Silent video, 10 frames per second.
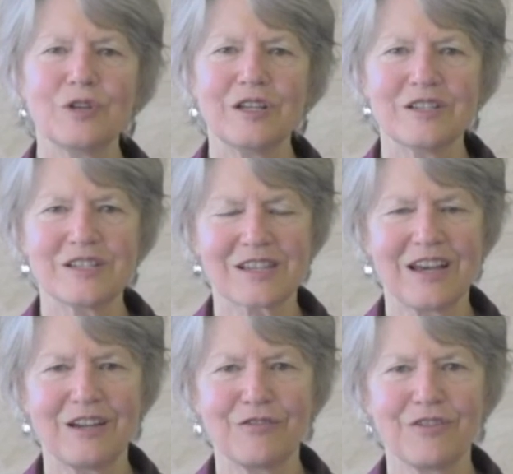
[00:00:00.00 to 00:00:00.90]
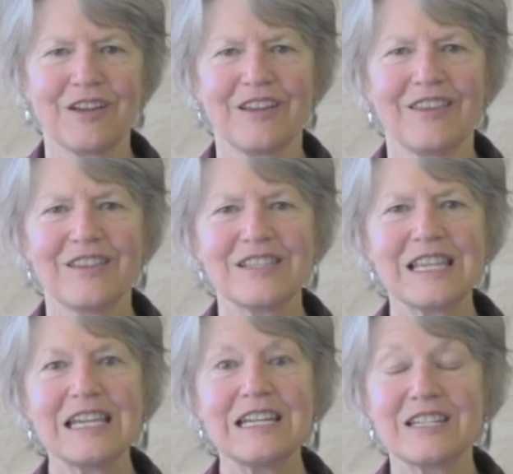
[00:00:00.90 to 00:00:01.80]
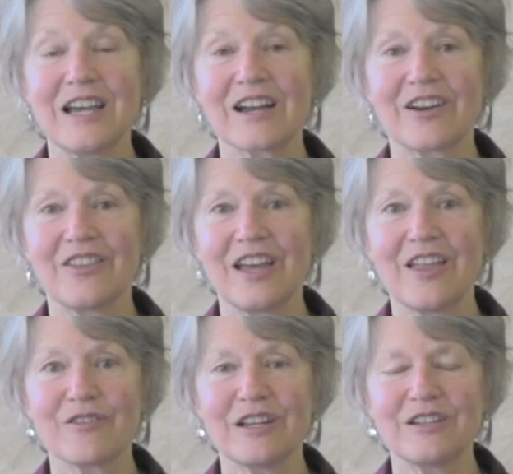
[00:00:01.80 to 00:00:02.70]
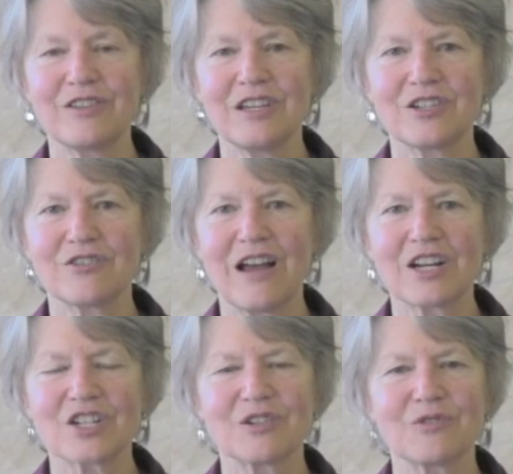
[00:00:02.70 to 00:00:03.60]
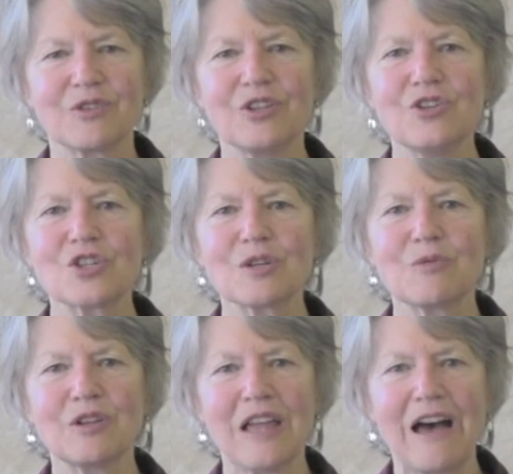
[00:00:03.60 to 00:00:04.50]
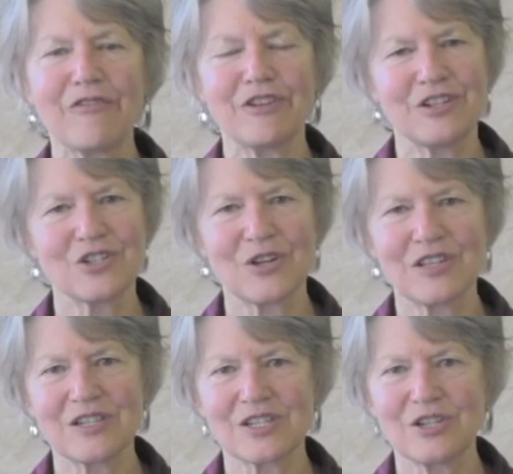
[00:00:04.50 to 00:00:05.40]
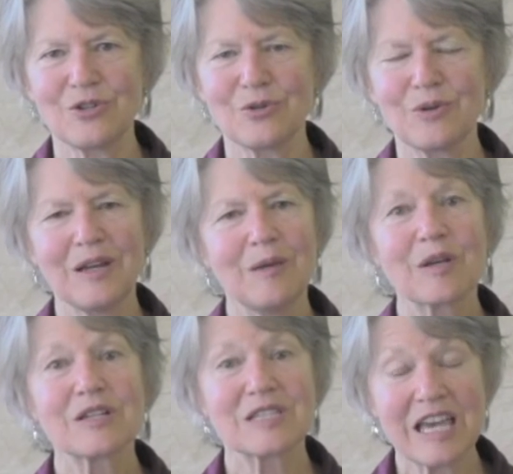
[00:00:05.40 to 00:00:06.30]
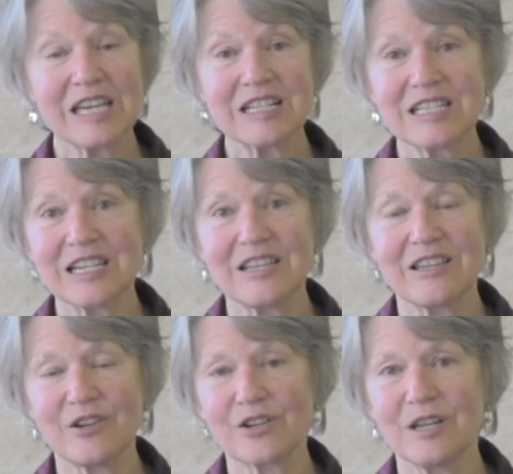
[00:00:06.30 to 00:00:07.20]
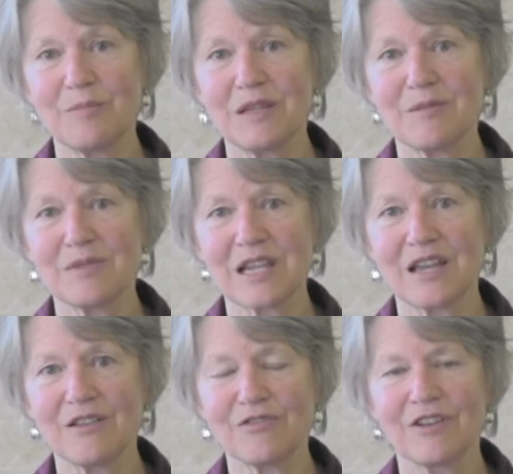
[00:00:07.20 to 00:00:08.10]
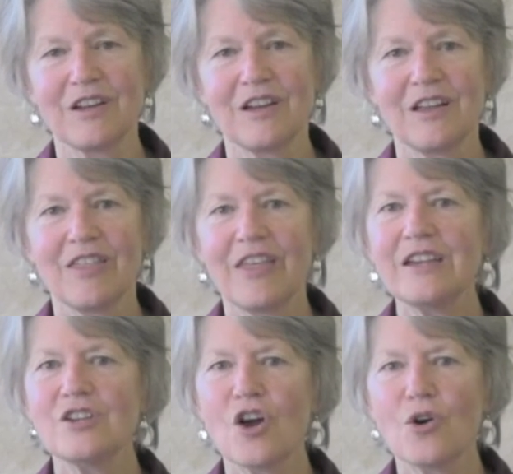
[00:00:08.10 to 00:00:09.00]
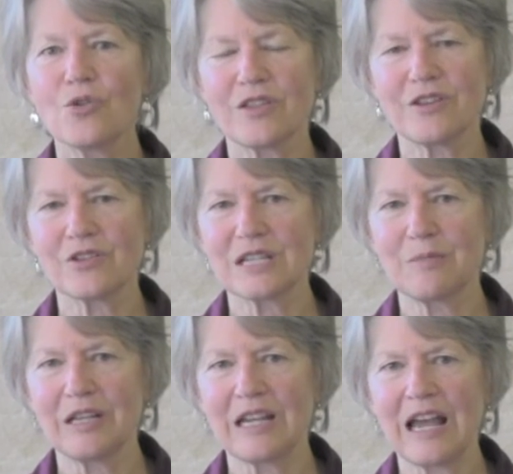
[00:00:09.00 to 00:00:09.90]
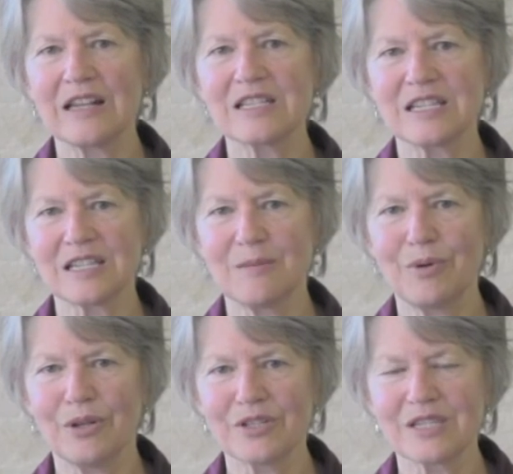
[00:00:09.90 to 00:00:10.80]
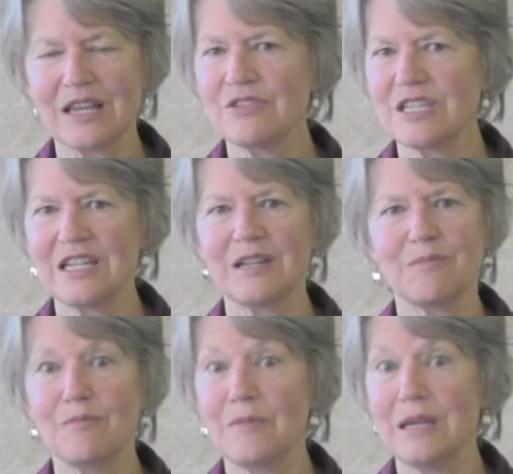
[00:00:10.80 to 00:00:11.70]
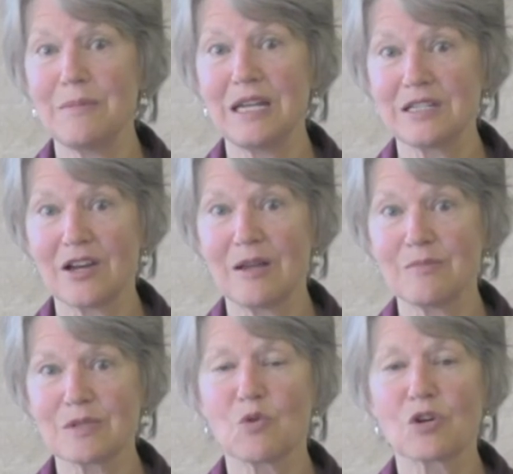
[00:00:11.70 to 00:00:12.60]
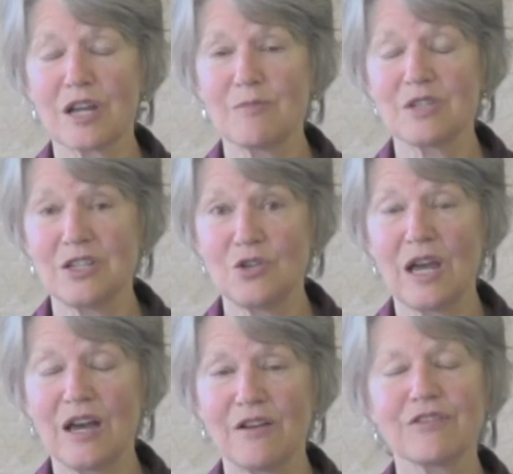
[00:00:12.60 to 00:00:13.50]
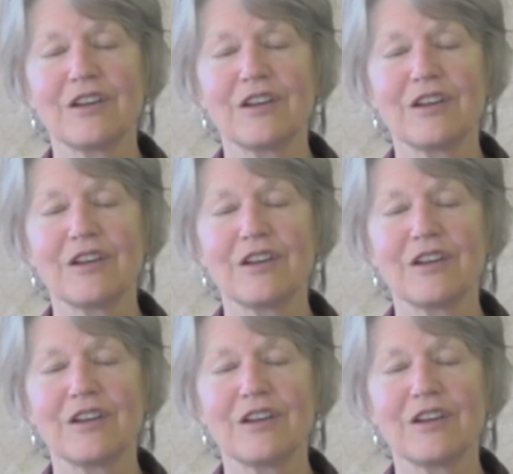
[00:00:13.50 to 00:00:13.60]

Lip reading: is kind of the sitting duck on the other end of the interaction usually will laugh and enjoy this too, because they can see that you're keeping them safe. They know that their sibling has this impulse. They've seen it many, many times, more times than you have.